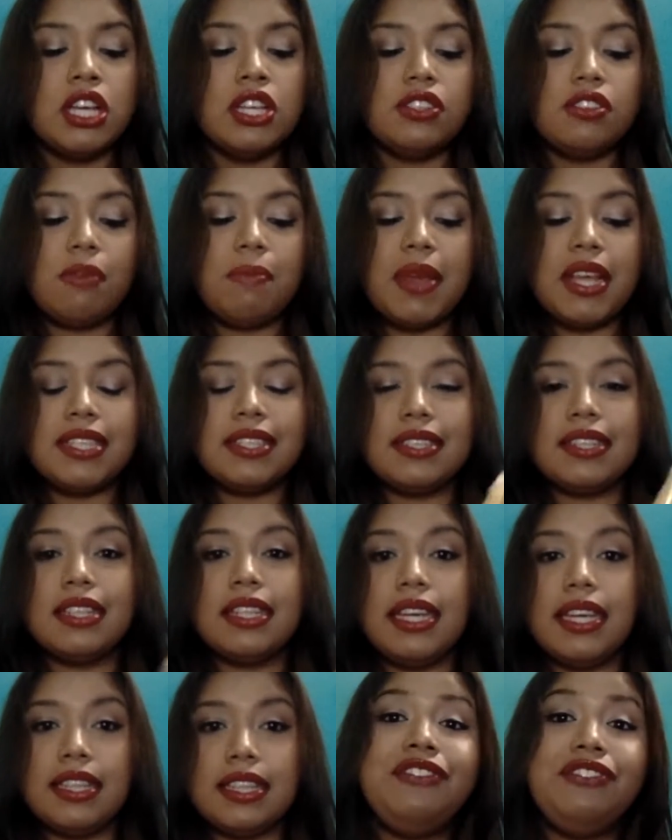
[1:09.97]
So
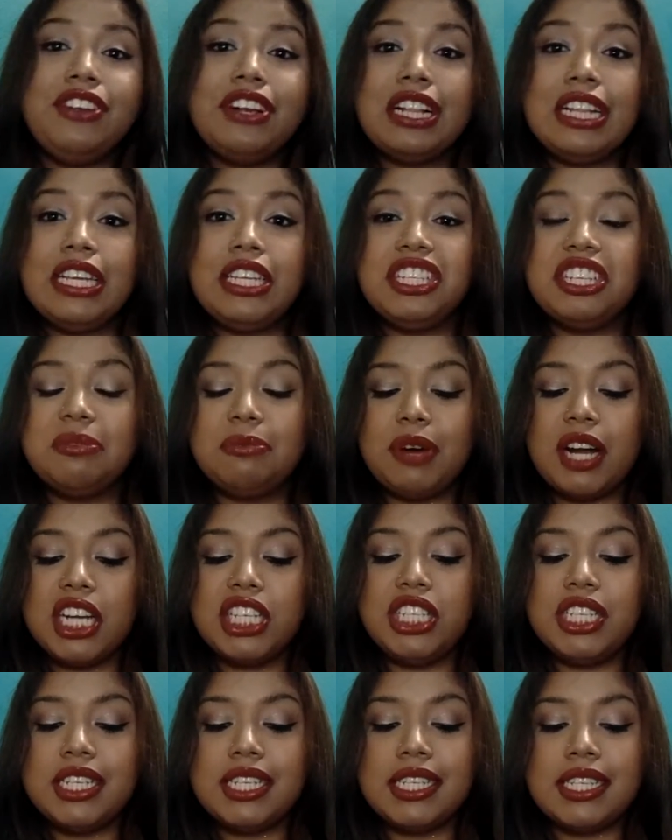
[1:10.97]
basically, if you clean your
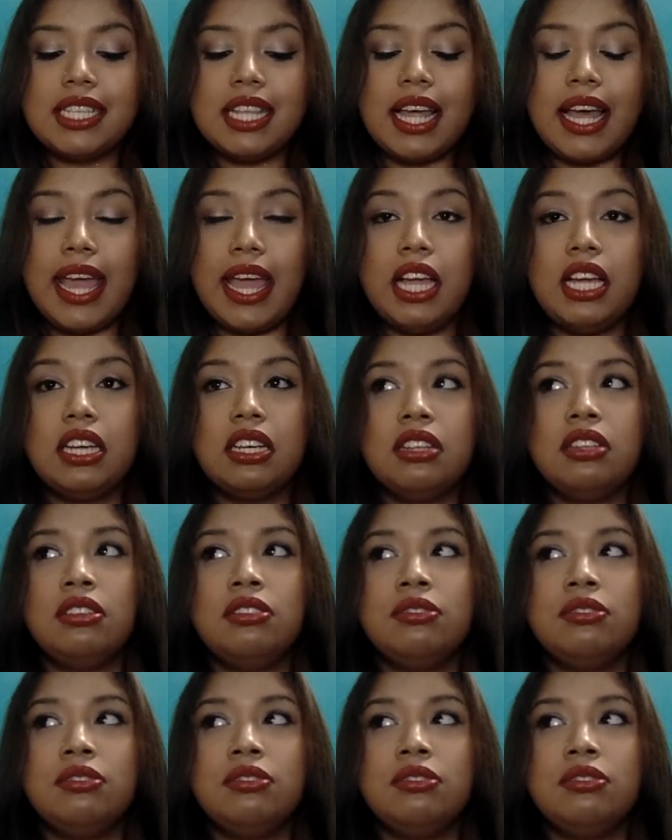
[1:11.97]
brushes like